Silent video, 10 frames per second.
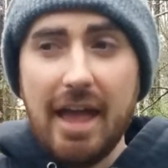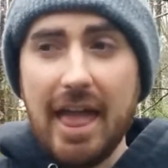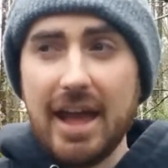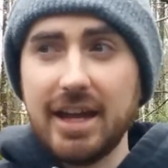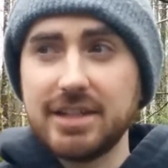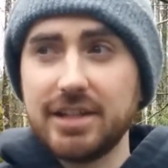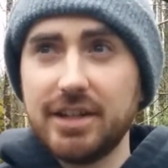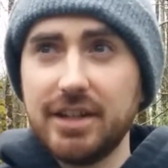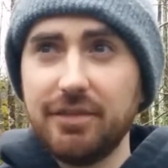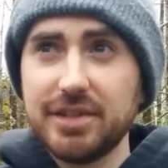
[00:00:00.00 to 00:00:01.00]
And
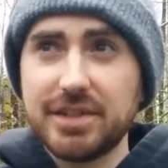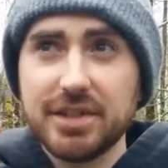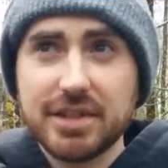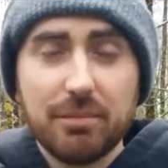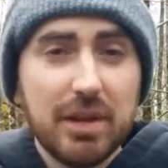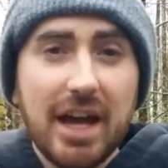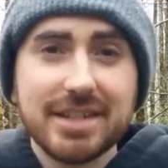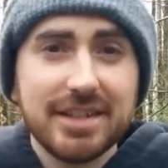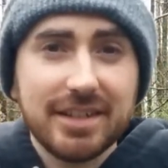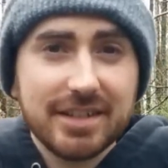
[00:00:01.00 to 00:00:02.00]
if it's just the
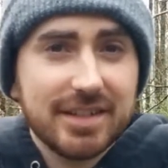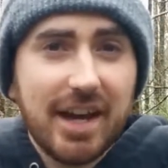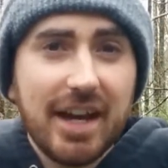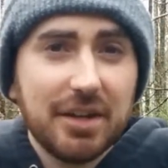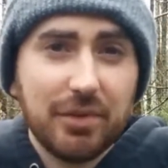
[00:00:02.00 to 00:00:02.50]
plastic side,